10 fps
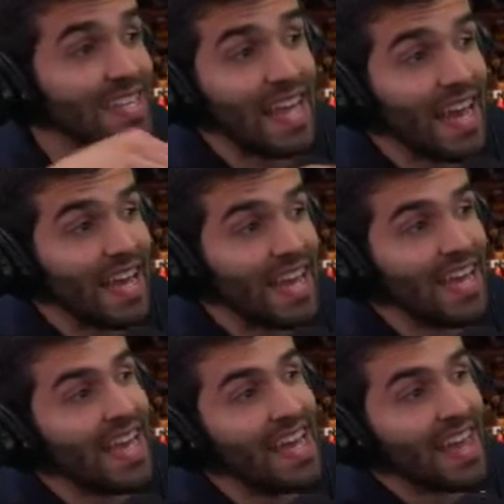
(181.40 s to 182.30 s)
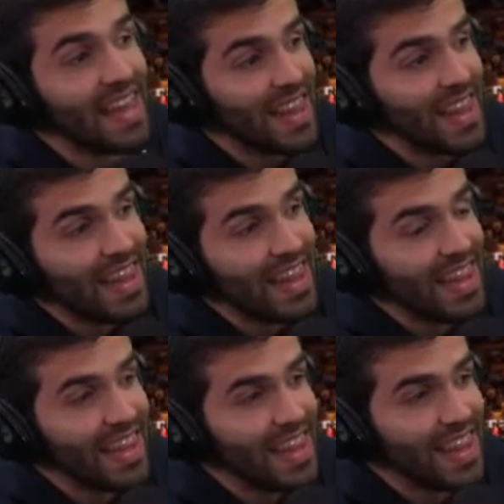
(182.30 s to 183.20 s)

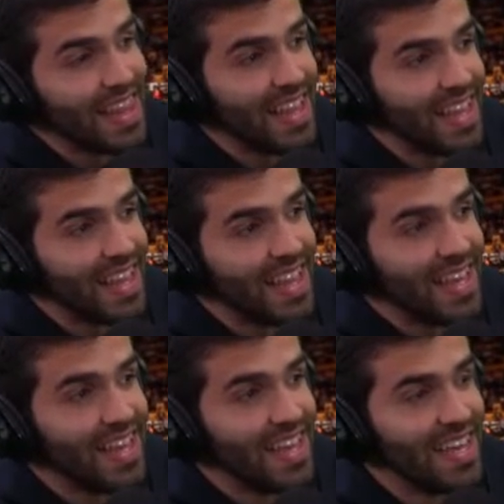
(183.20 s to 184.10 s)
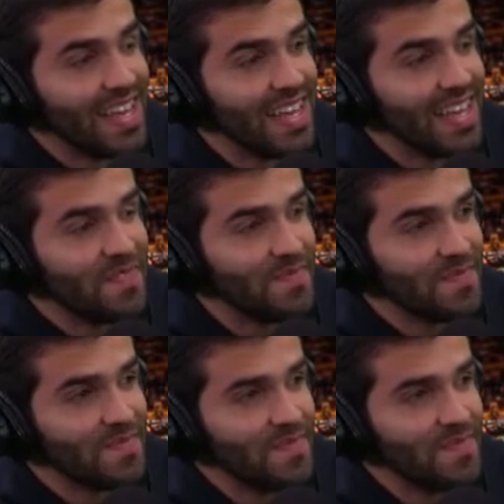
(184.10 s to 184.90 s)
(not speaking)